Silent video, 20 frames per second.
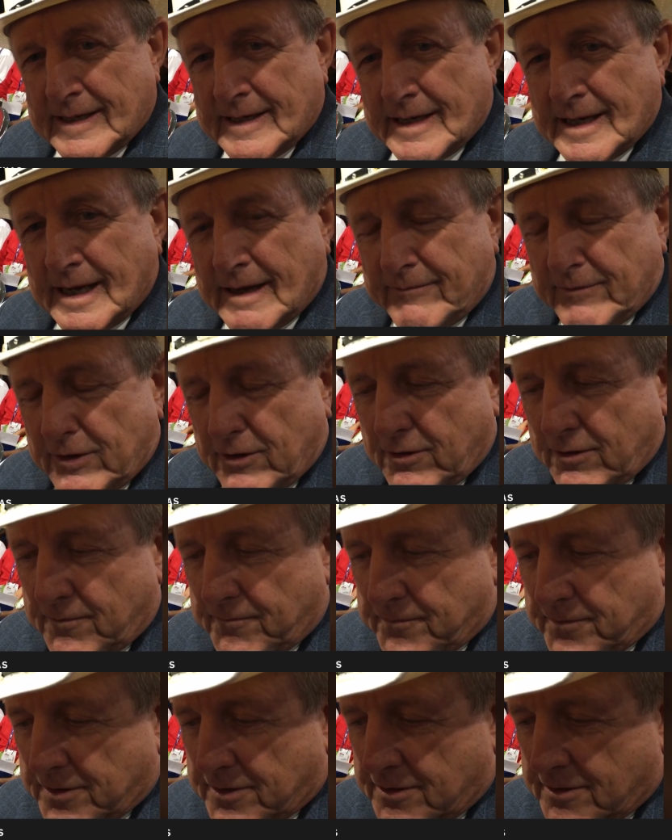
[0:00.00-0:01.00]
I voted
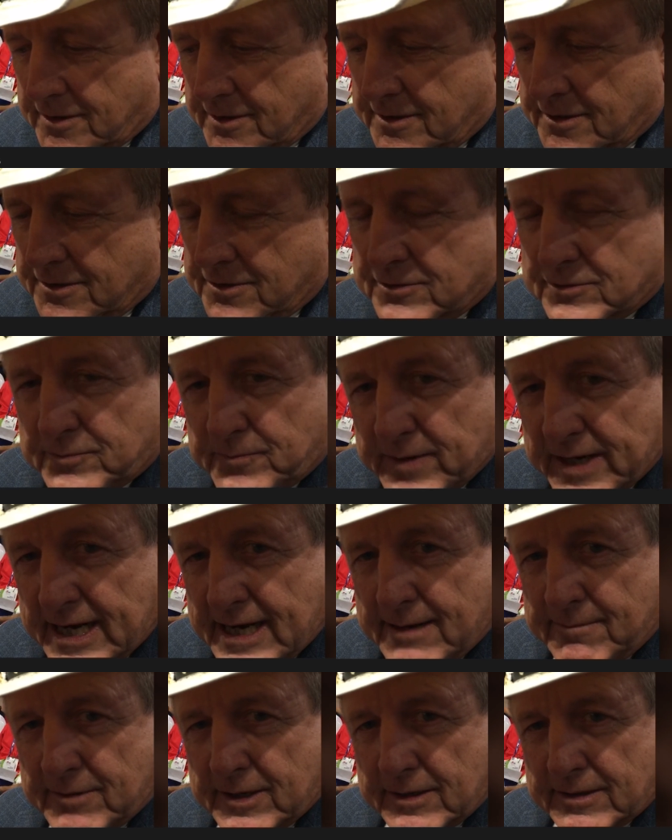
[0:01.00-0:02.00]
for Cruz, but
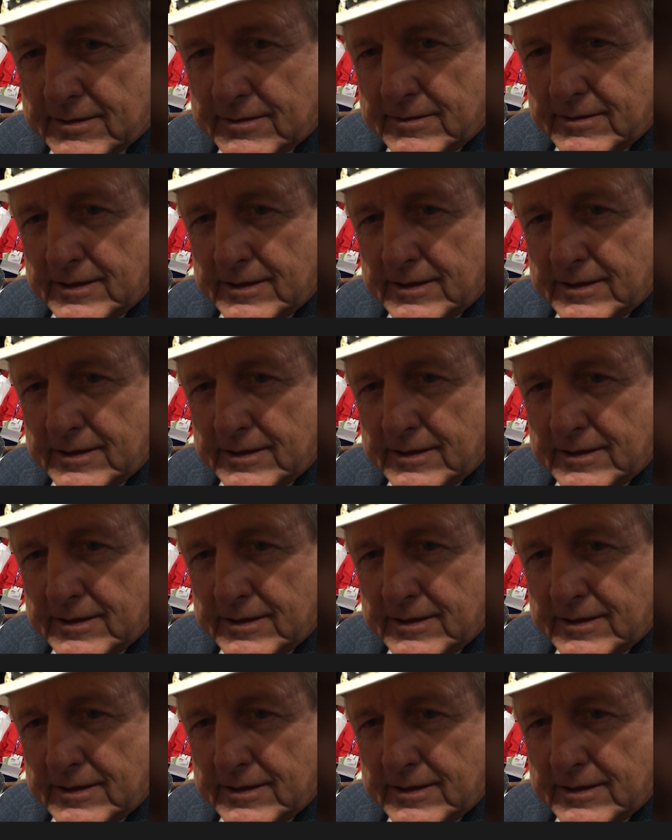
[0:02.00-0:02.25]
I'm a,